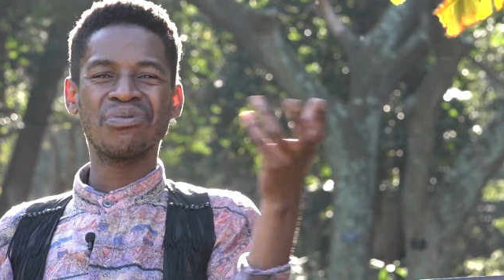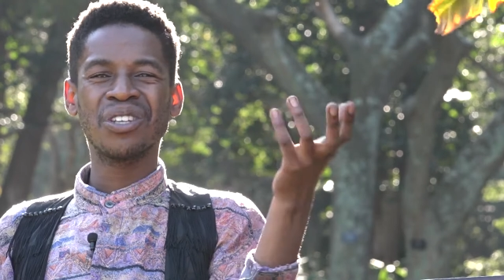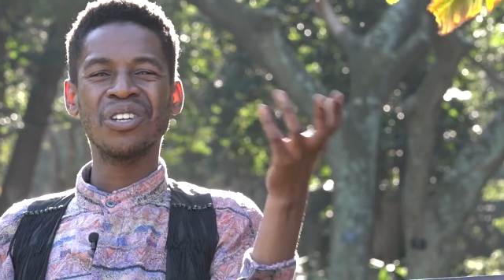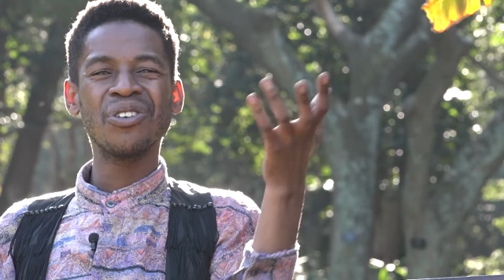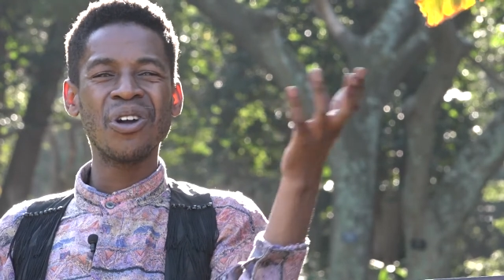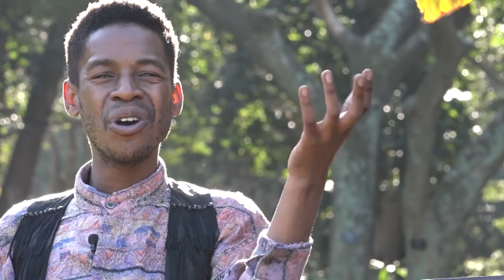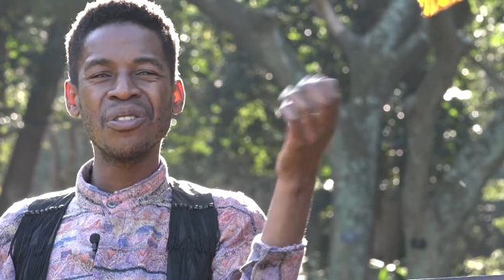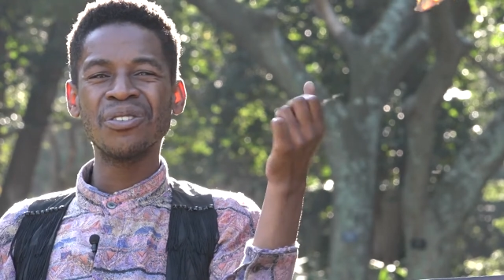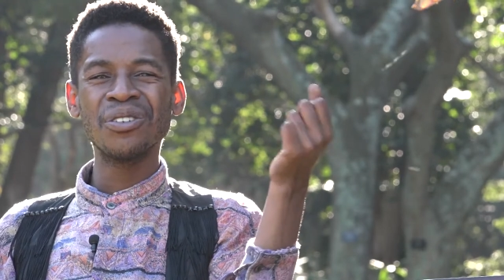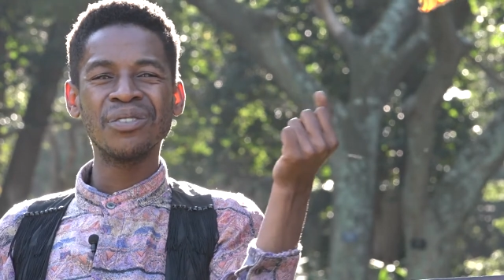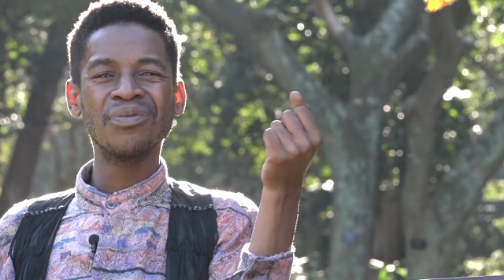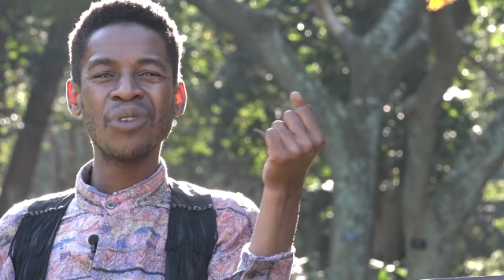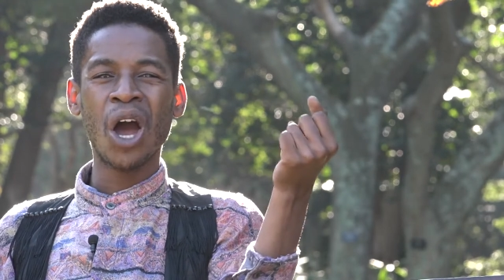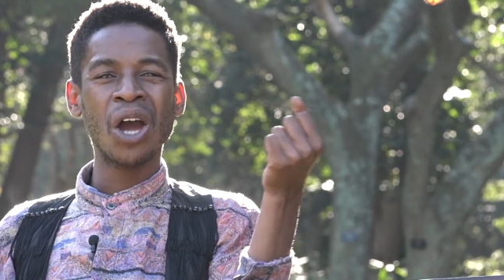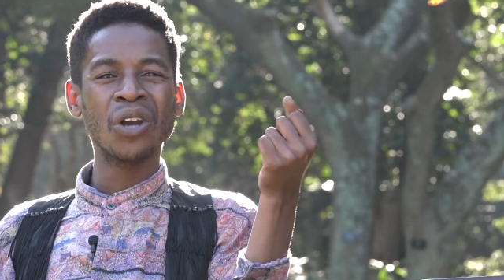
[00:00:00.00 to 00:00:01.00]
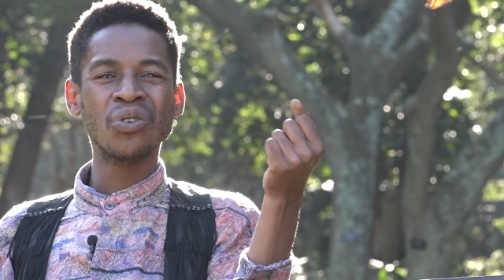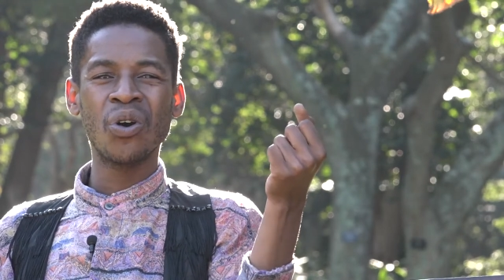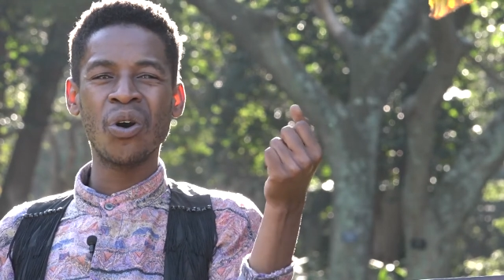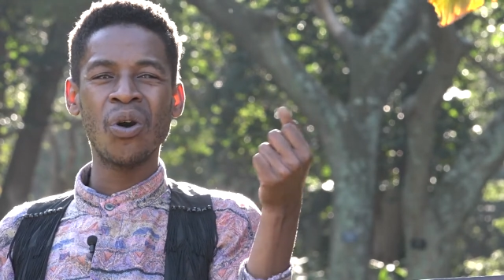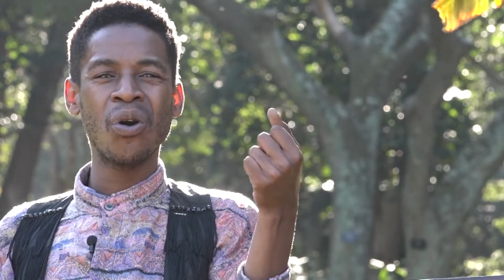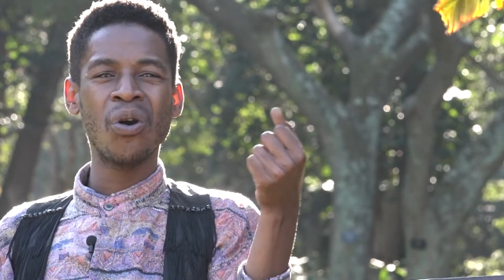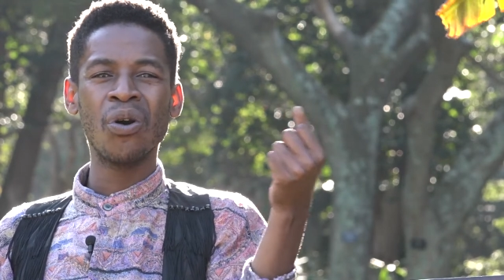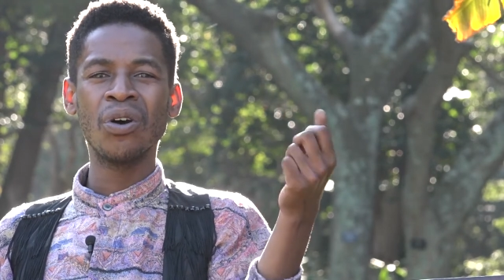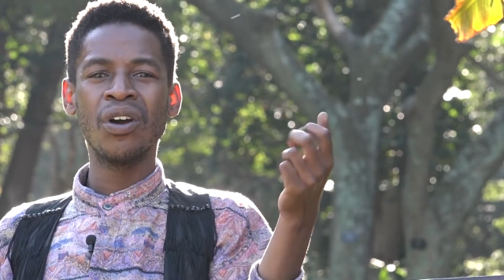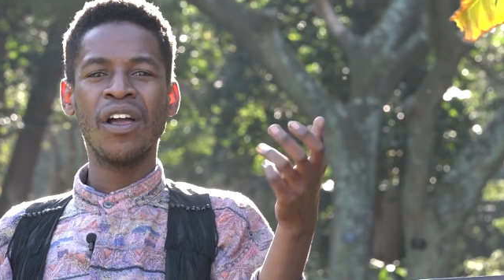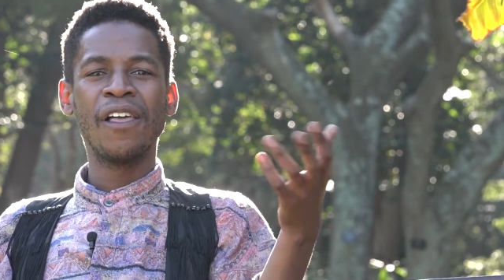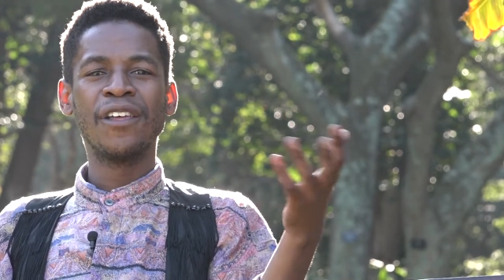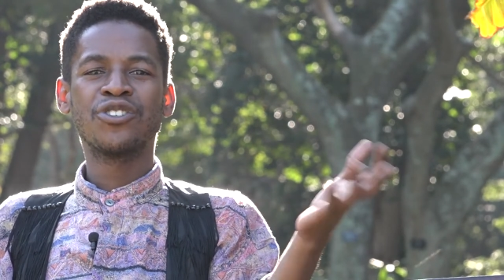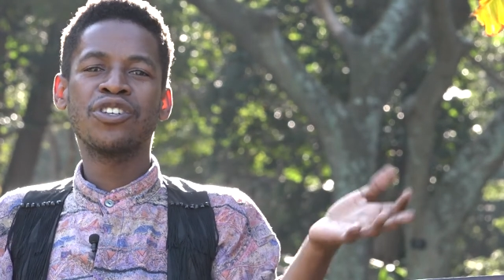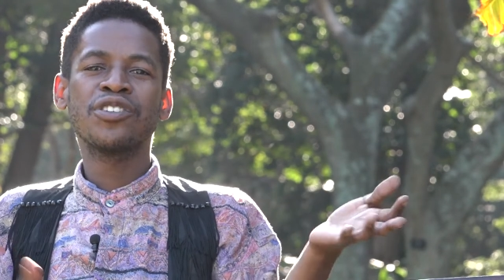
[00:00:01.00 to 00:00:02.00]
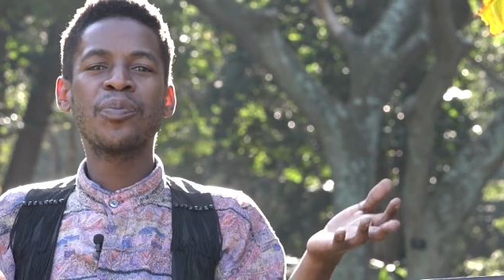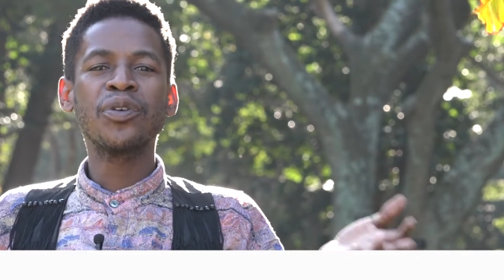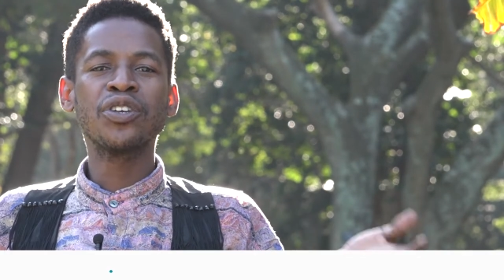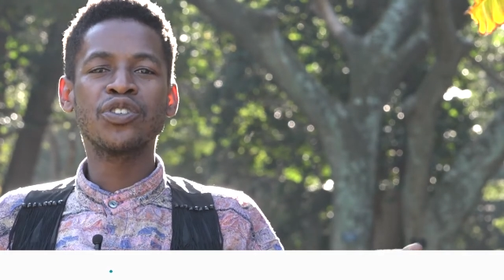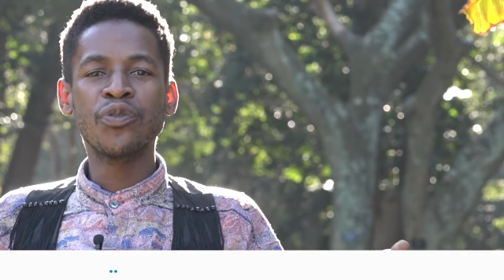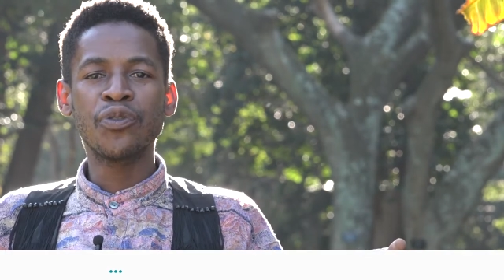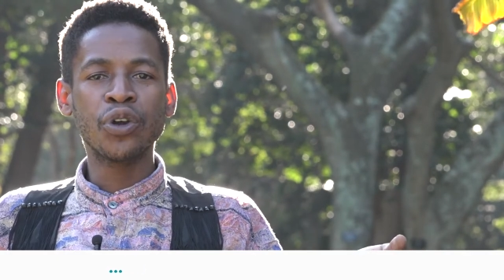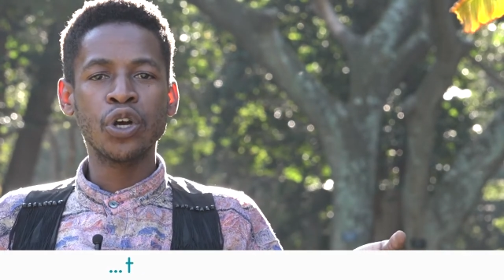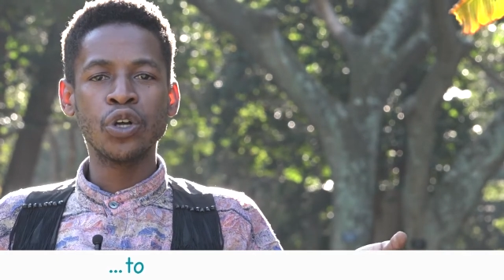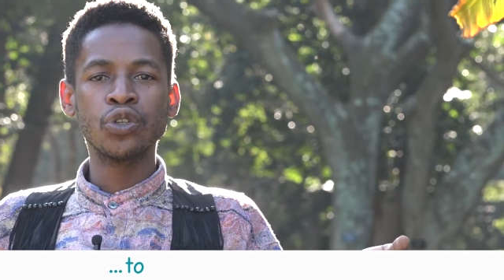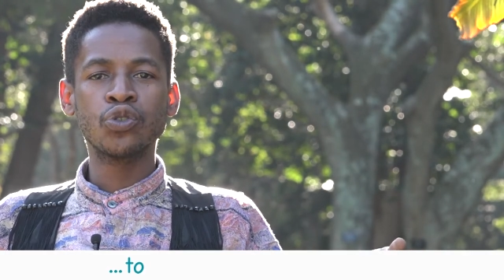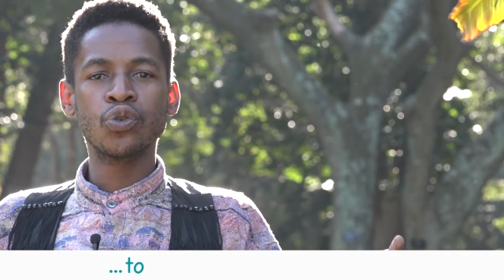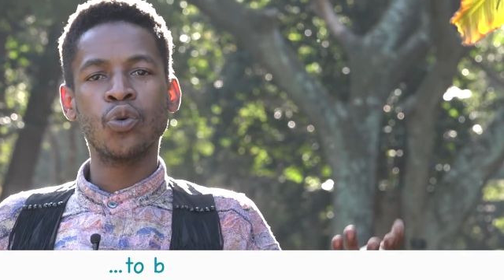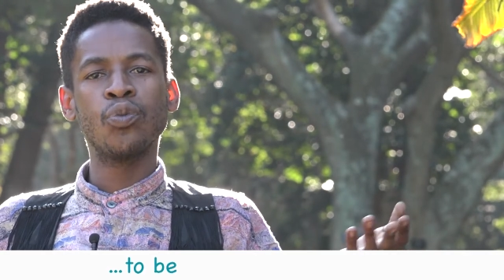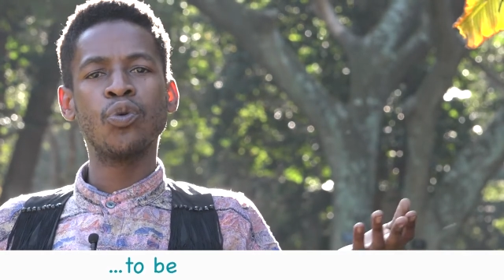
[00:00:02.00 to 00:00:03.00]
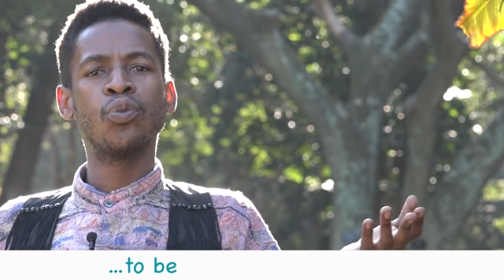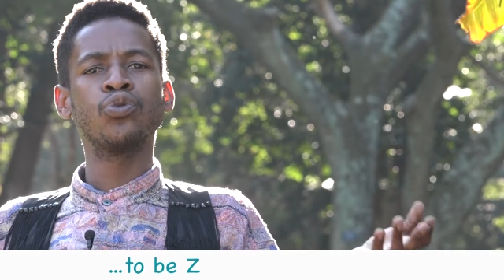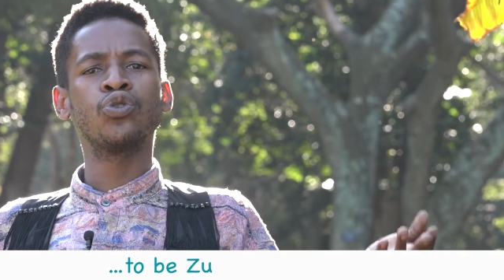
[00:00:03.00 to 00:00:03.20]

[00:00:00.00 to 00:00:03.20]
You know, the hardcore. So it's a bit difficult to go